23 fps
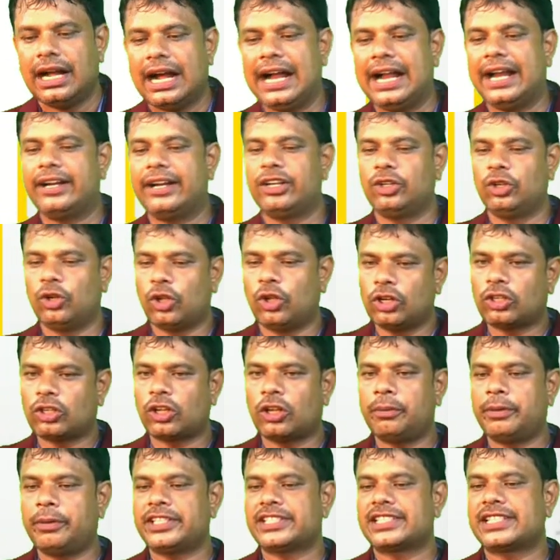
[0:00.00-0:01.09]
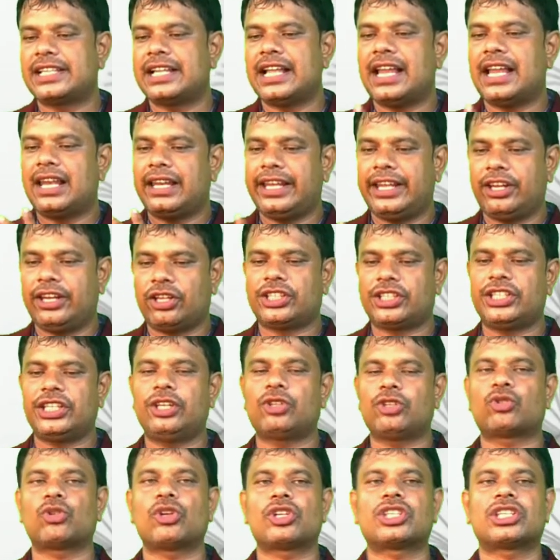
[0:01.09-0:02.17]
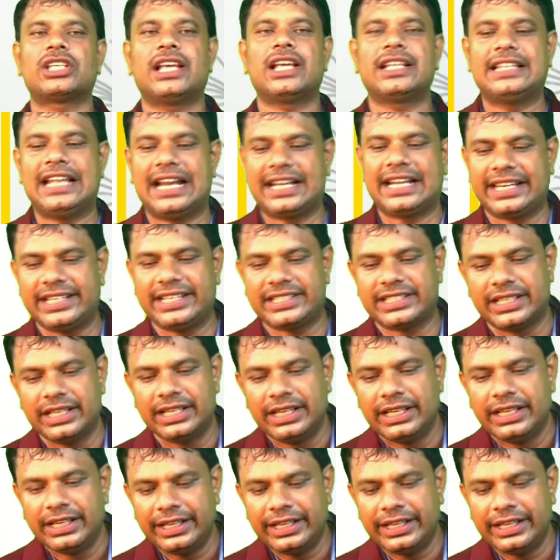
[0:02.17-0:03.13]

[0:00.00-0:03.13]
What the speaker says: and non-conventional energy resources, that is